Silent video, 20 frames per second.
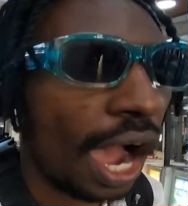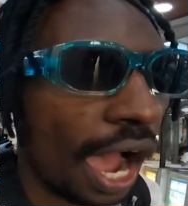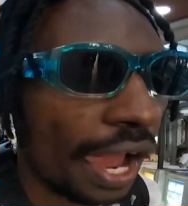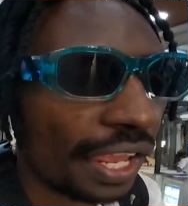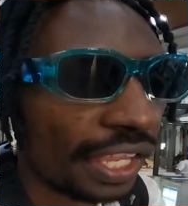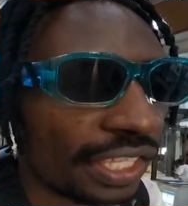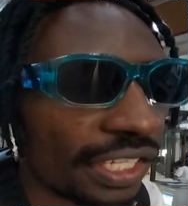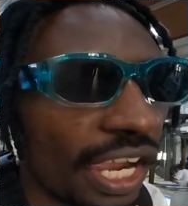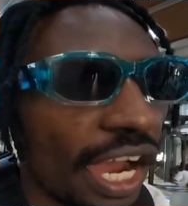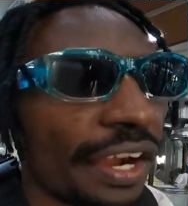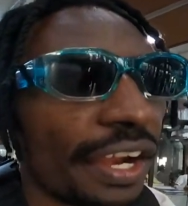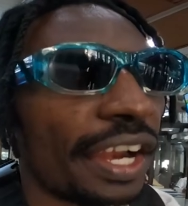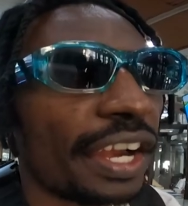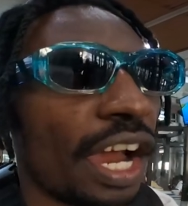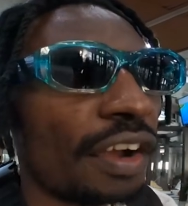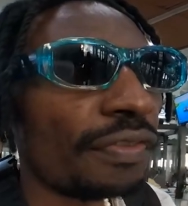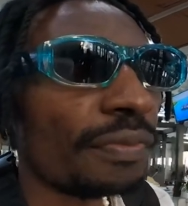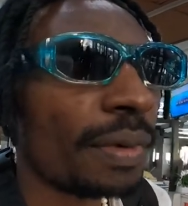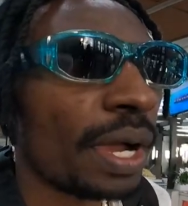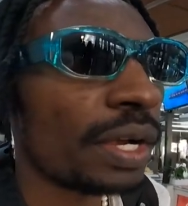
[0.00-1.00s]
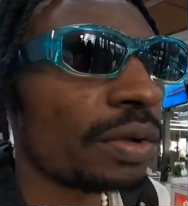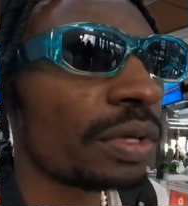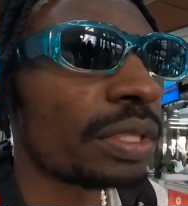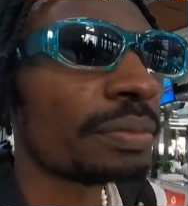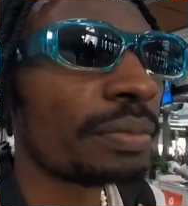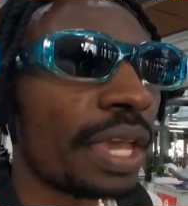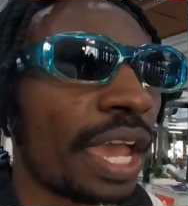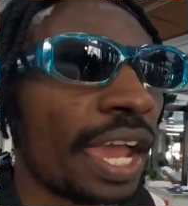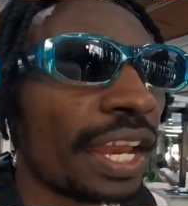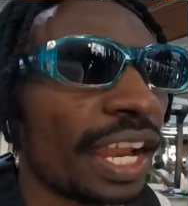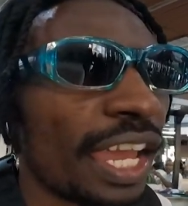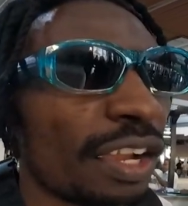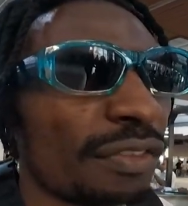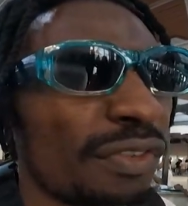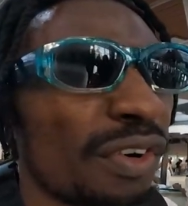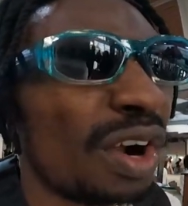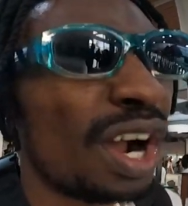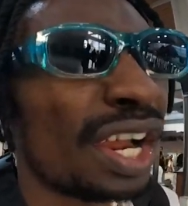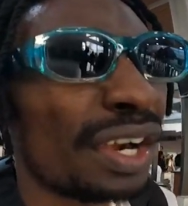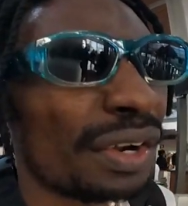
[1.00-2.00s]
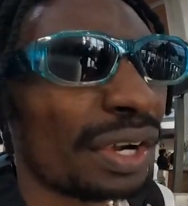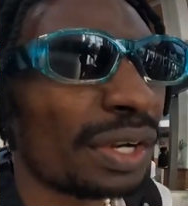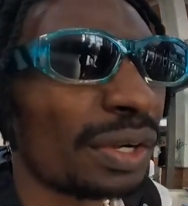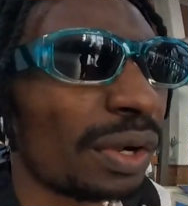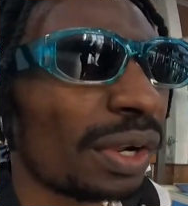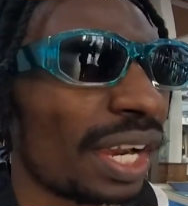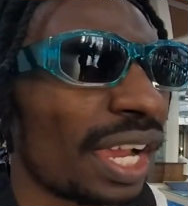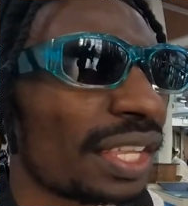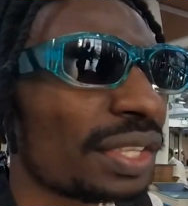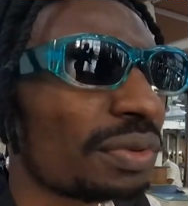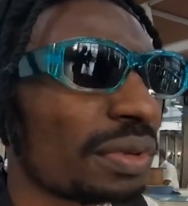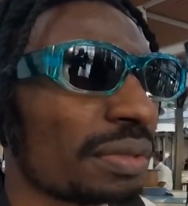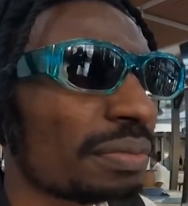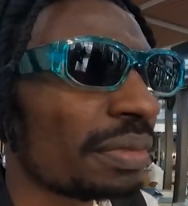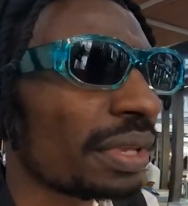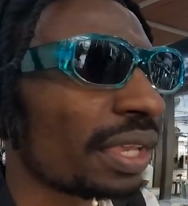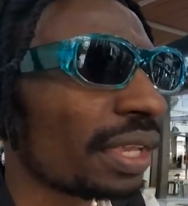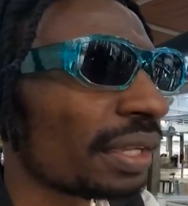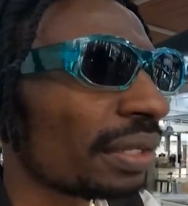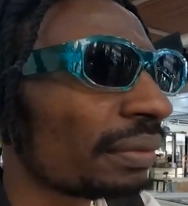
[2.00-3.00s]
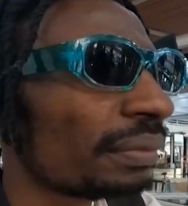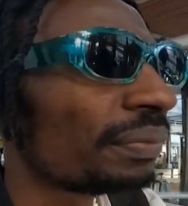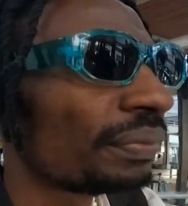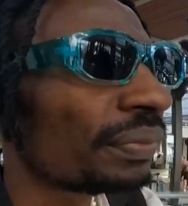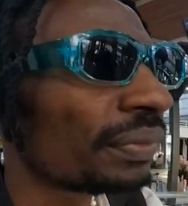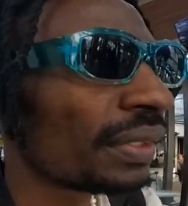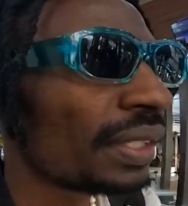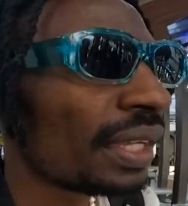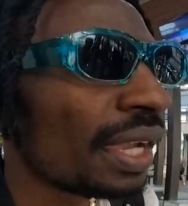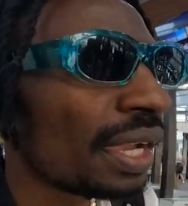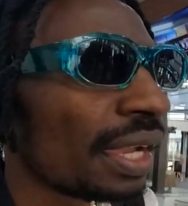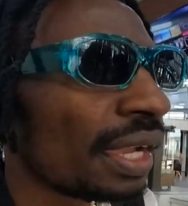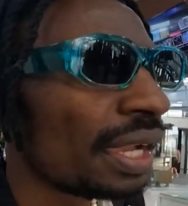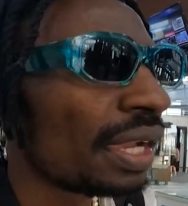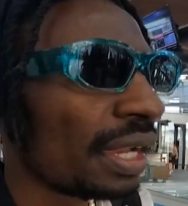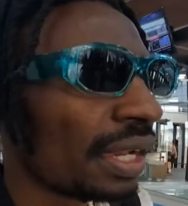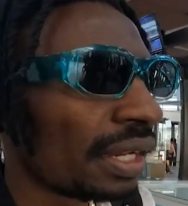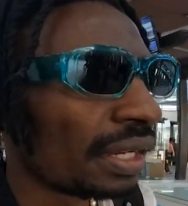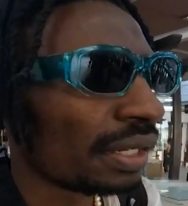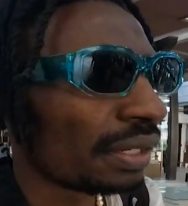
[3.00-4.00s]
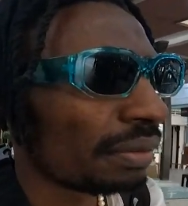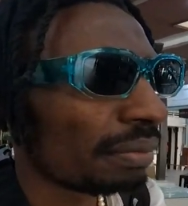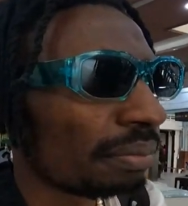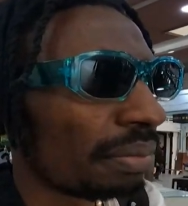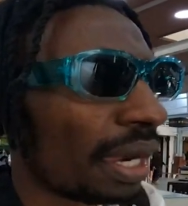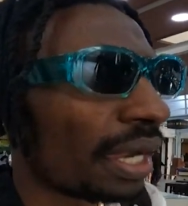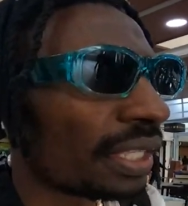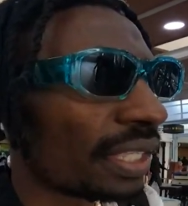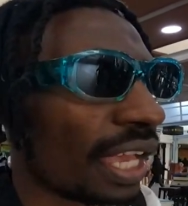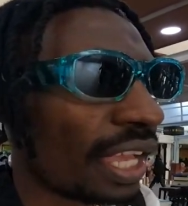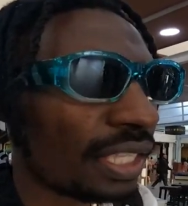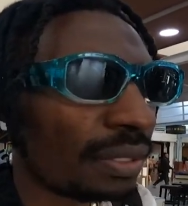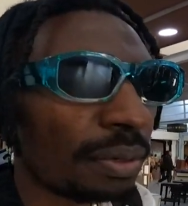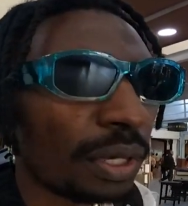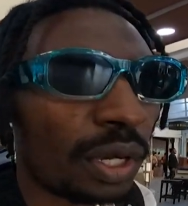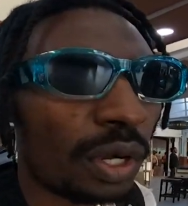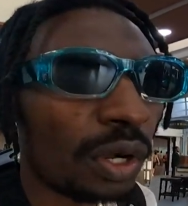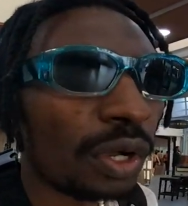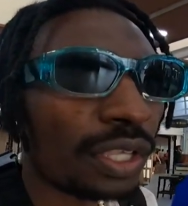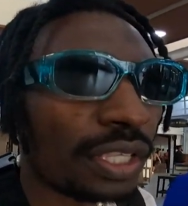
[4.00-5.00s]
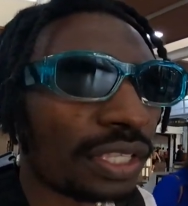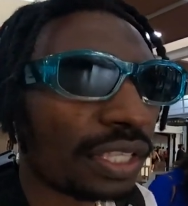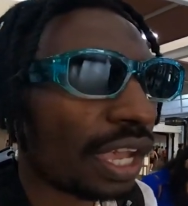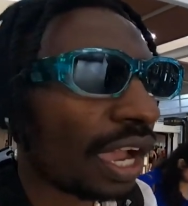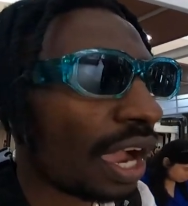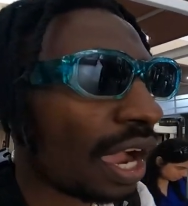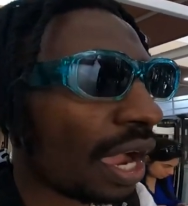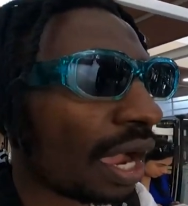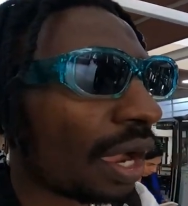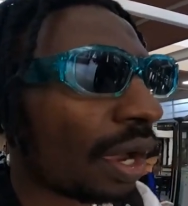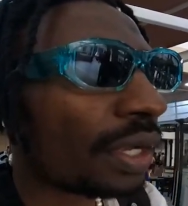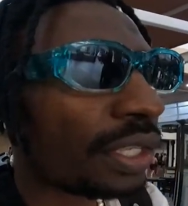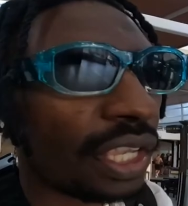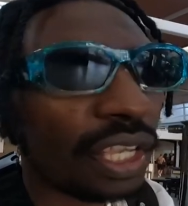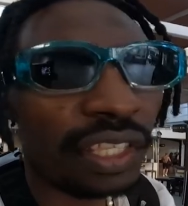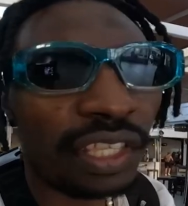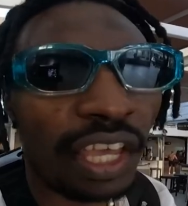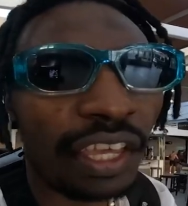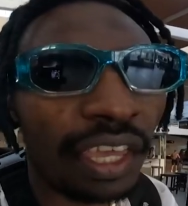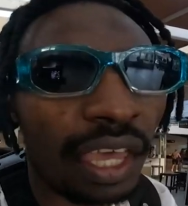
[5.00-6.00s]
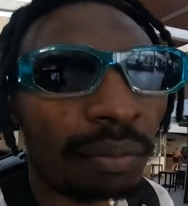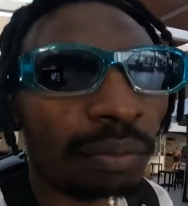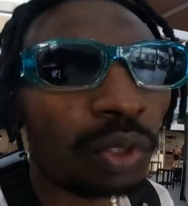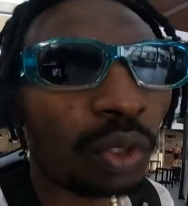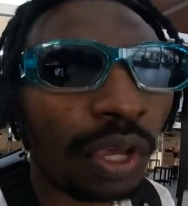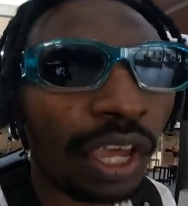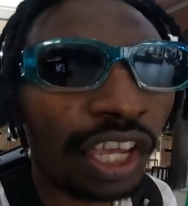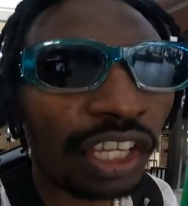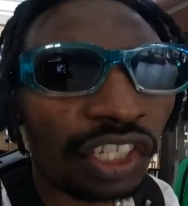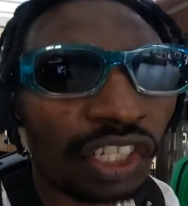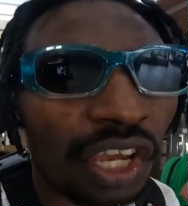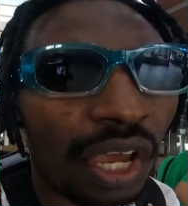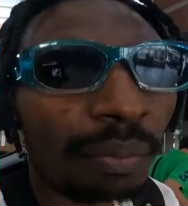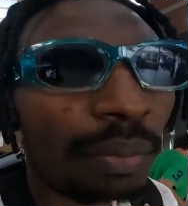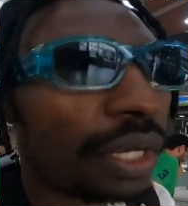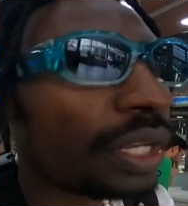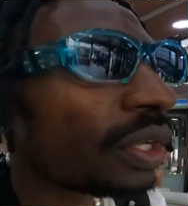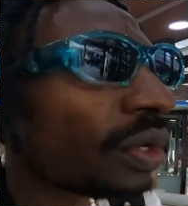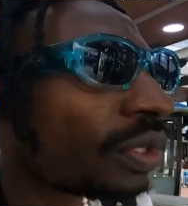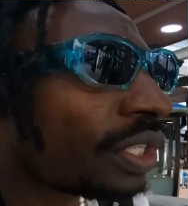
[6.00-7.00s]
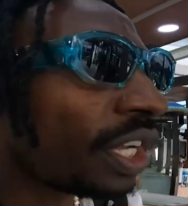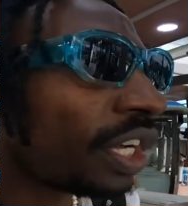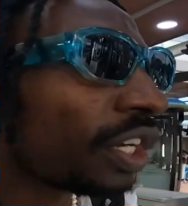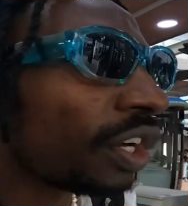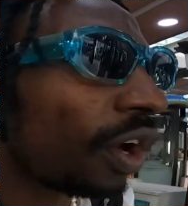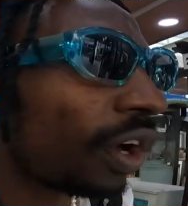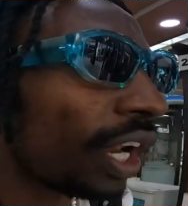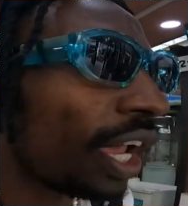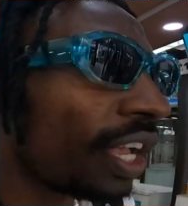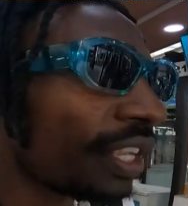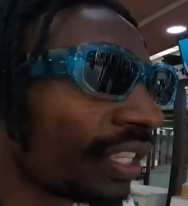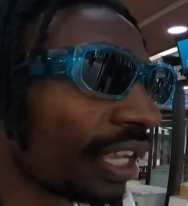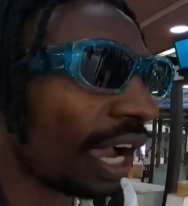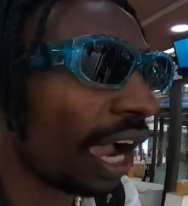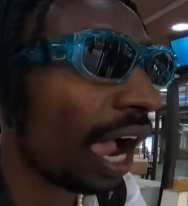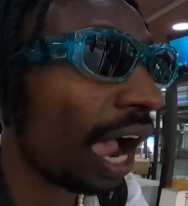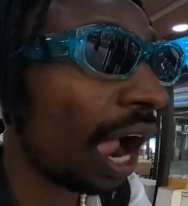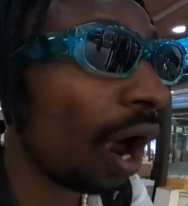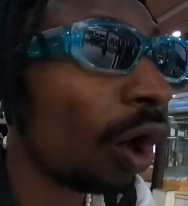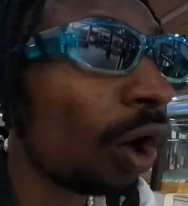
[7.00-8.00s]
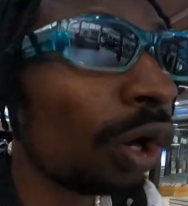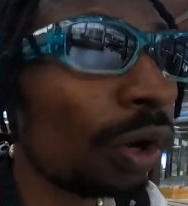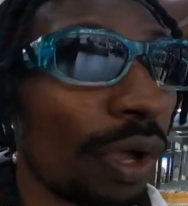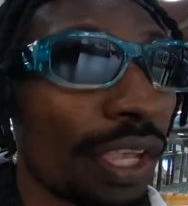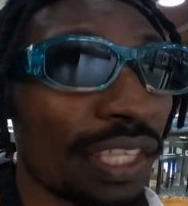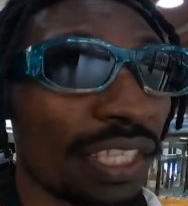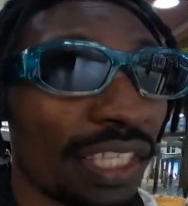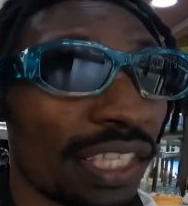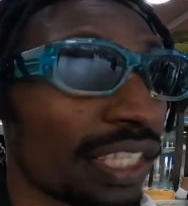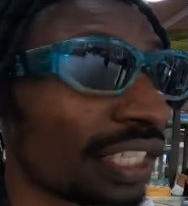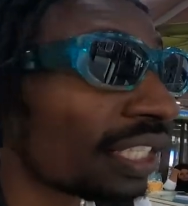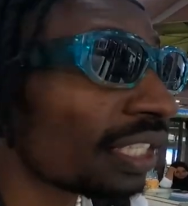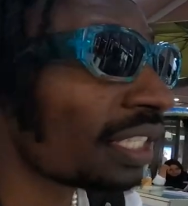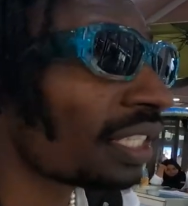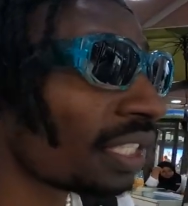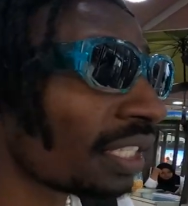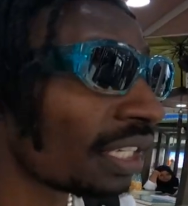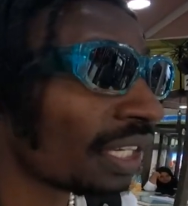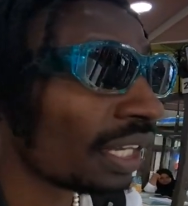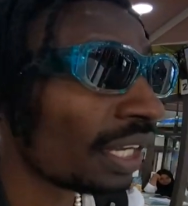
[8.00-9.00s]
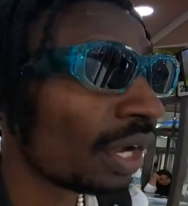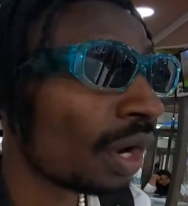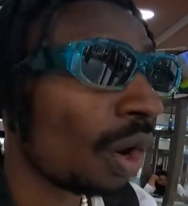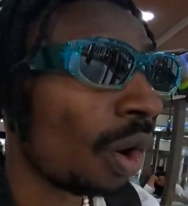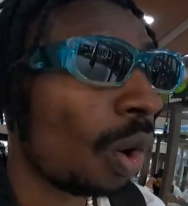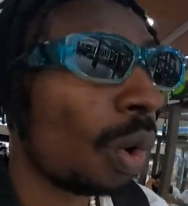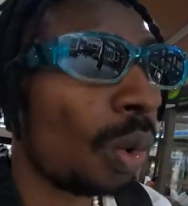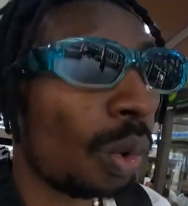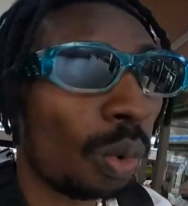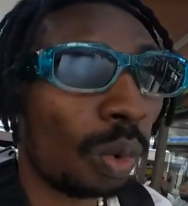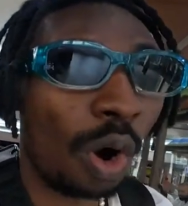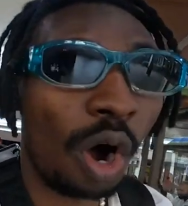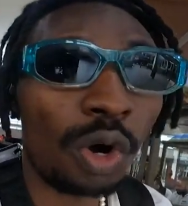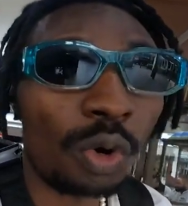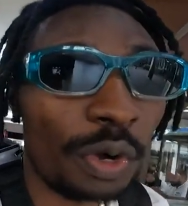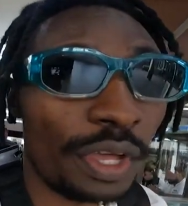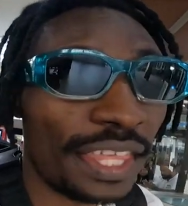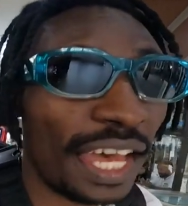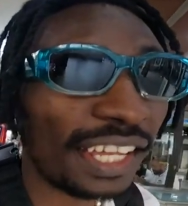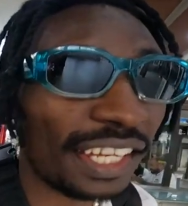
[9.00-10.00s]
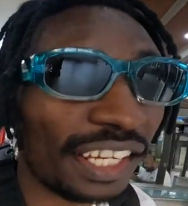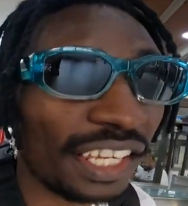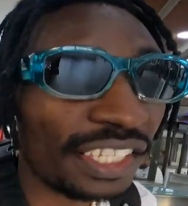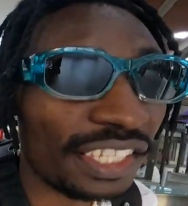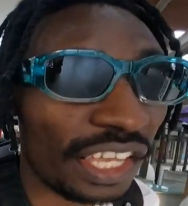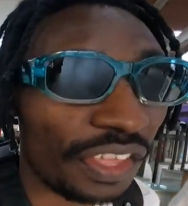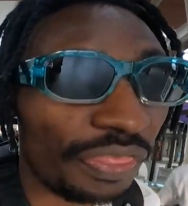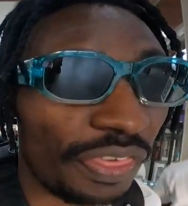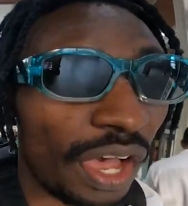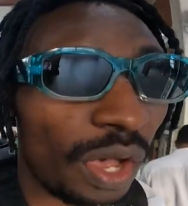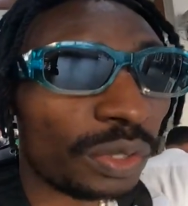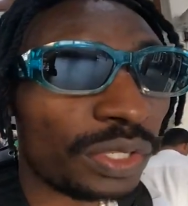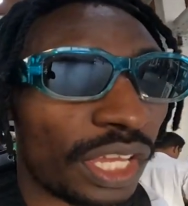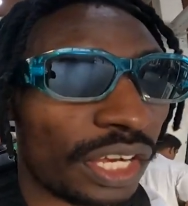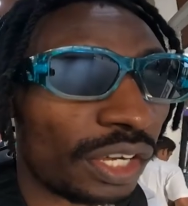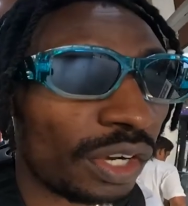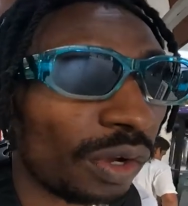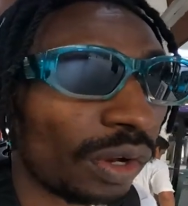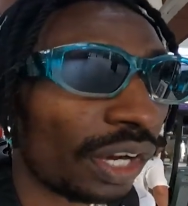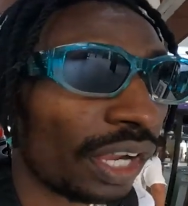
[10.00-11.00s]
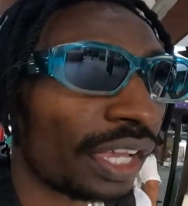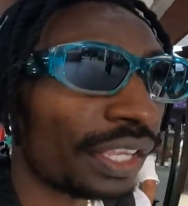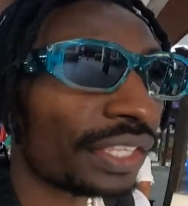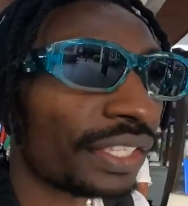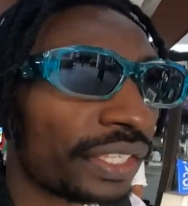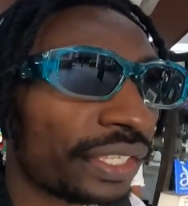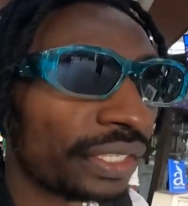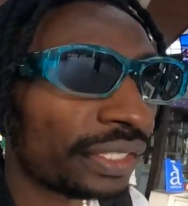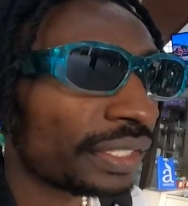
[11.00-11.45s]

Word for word: I didn't carry enough money with me I had like $400 with me but that's because uh, since I came to Asia I've been using dollars I always walk with at least a thousand dollars